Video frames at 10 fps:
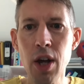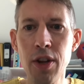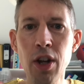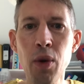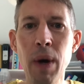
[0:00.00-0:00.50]

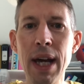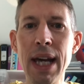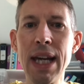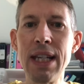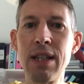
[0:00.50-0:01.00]
The other way
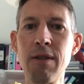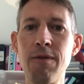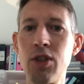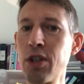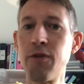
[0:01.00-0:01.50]
is to
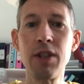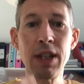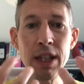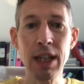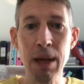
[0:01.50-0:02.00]
just
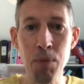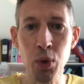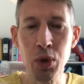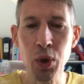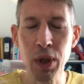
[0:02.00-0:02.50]
facilitate more
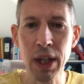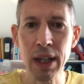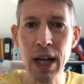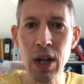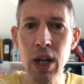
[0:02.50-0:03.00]
talking.
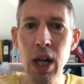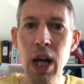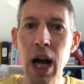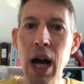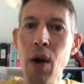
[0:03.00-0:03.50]
Now,
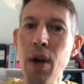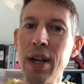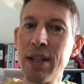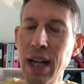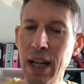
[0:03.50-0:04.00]

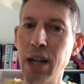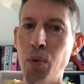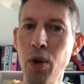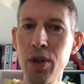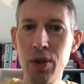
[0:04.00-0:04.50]
exactly
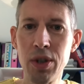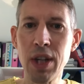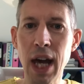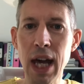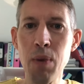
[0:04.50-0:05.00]
what you
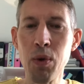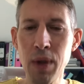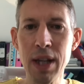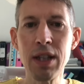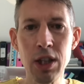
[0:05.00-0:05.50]
say will
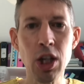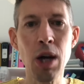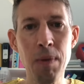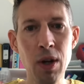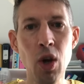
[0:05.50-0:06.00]
then
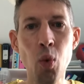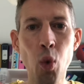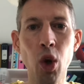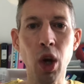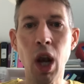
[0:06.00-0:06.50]
determine
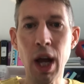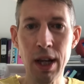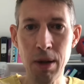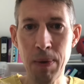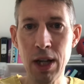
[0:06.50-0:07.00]
what
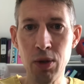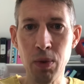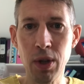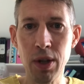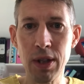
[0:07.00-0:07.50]
line the patient
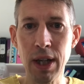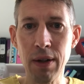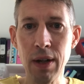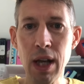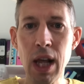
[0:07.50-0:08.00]
will go down.